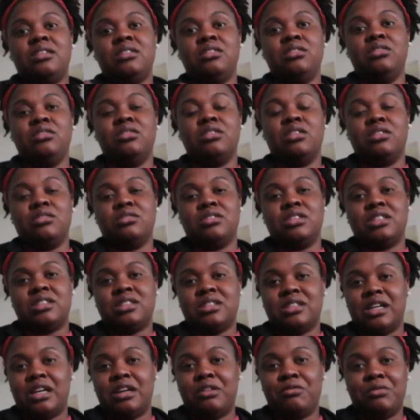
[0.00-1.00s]
you know,
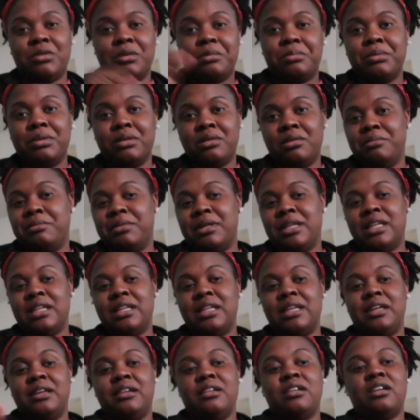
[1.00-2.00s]
just like ripping the
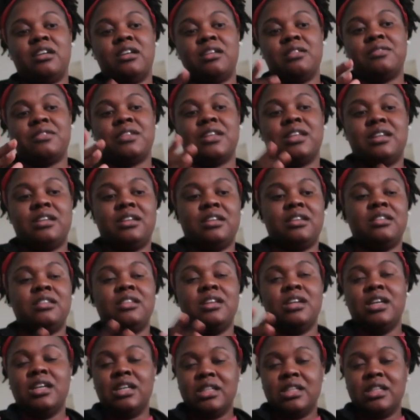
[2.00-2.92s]
band-aid off and